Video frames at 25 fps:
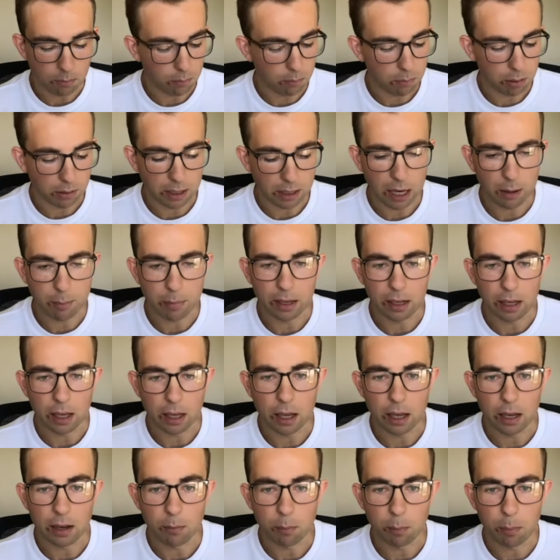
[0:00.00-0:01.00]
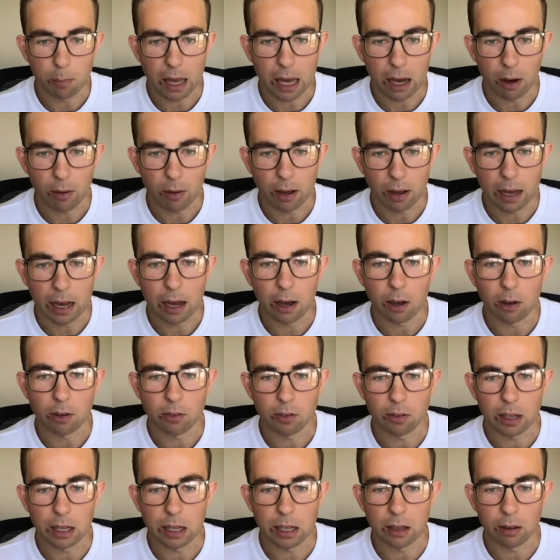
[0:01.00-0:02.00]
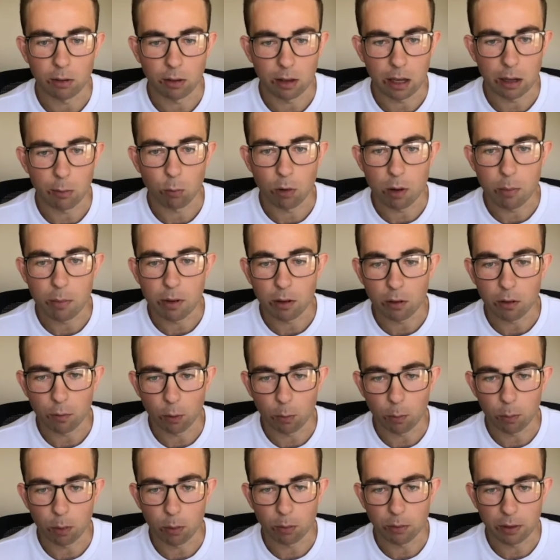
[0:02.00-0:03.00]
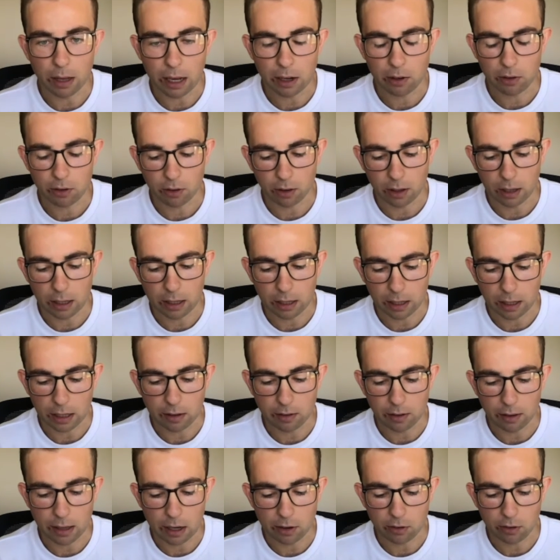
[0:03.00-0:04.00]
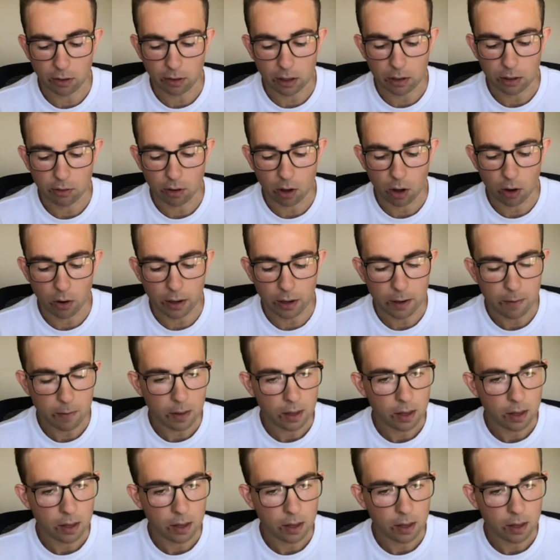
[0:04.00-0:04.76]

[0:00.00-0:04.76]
becoming a powerhouse in, in women's football nationally, internationally, sorry.